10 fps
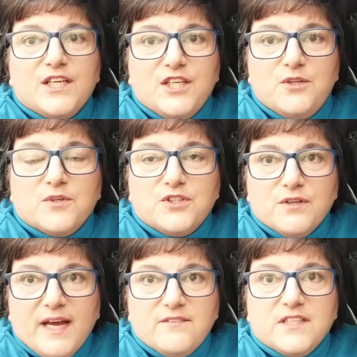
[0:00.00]
you are
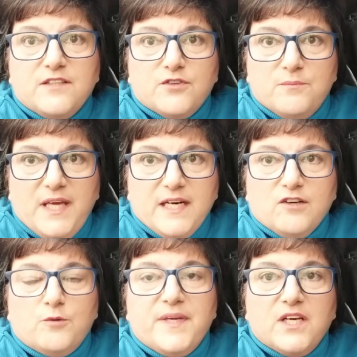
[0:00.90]
traveling for
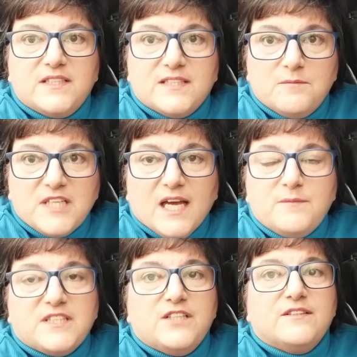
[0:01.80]
medical because
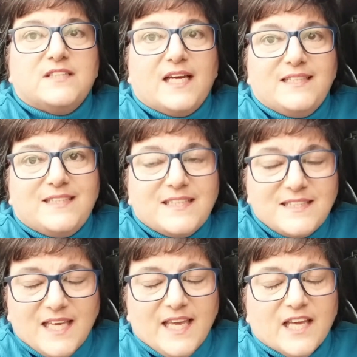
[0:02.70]
sometimes there is a
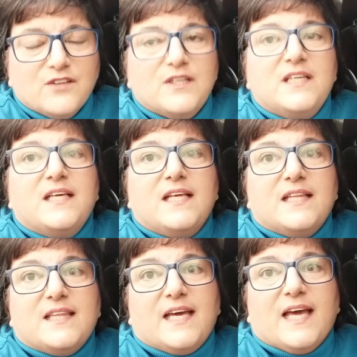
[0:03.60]
discount
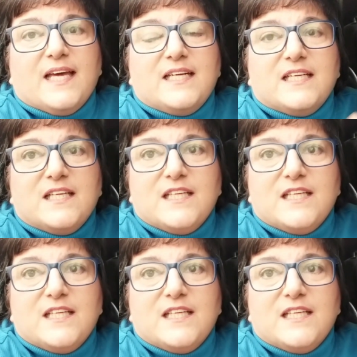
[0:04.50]
that